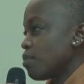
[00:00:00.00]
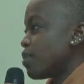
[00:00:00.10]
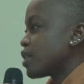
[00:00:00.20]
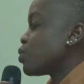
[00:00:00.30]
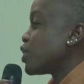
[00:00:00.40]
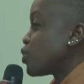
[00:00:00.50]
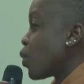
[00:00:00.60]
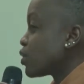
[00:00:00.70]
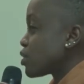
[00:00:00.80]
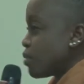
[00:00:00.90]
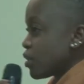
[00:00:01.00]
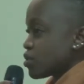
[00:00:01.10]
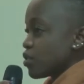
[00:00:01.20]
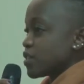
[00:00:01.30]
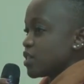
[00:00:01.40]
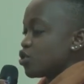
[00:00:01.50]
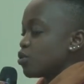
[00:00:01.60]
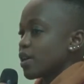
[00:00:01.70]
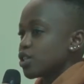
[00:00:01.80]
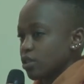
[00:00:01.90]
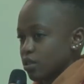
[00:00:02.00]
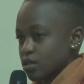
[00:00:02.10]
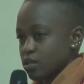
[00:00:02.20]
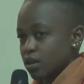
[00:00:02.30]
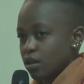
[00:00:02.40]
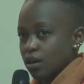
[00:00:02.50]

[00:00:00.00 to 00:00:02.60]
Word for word: But we don't because of situations.